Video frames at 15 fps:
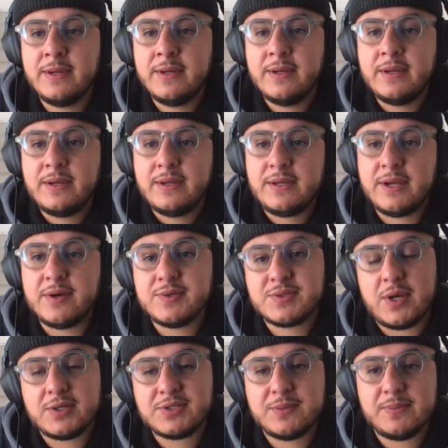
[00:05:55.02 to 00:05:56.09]
Here it's
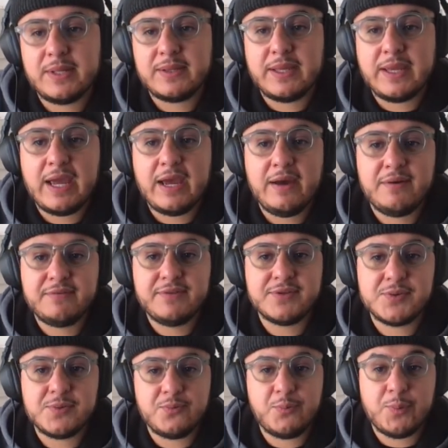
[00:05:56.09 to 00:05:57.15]
awesome that they have this
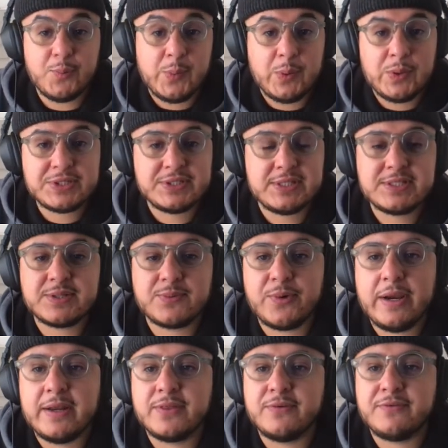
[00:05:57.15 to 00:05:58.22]
reward system right
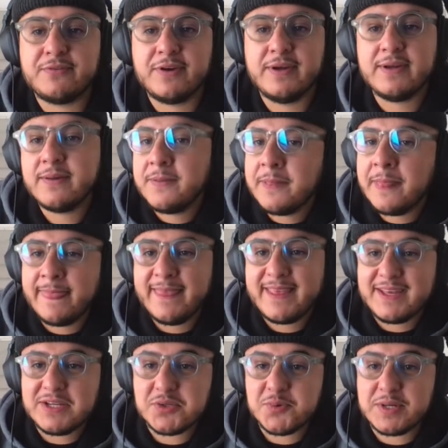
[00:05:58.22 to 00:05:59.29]
at the front.
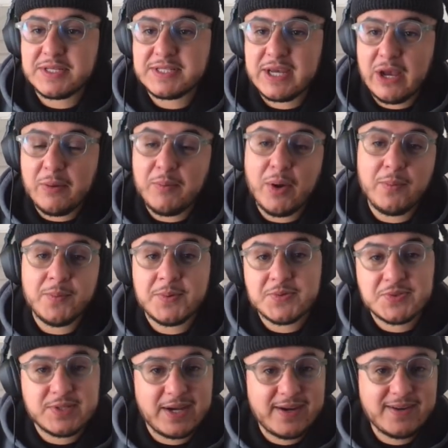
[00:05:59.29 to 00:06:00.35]
As we can tell, I'm almost
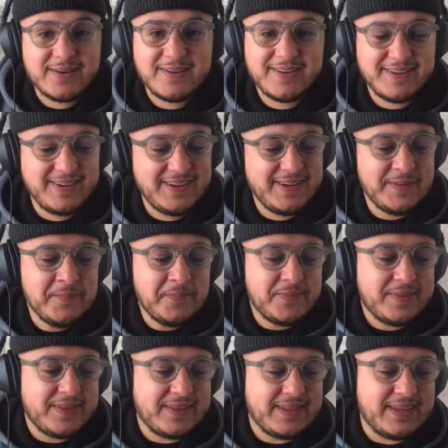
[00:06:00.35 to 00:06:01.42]
there.
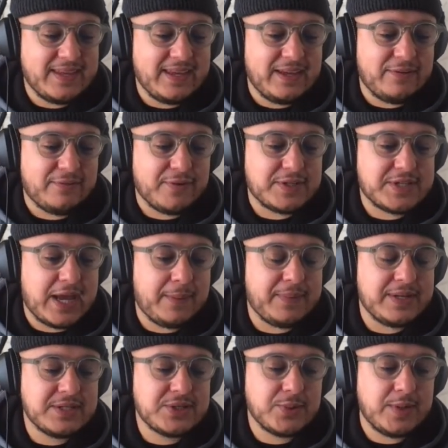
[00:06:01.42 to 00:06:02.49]
If we tap
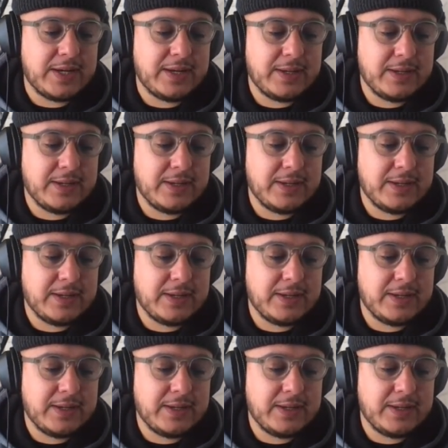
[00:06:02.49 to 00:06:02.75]
into it,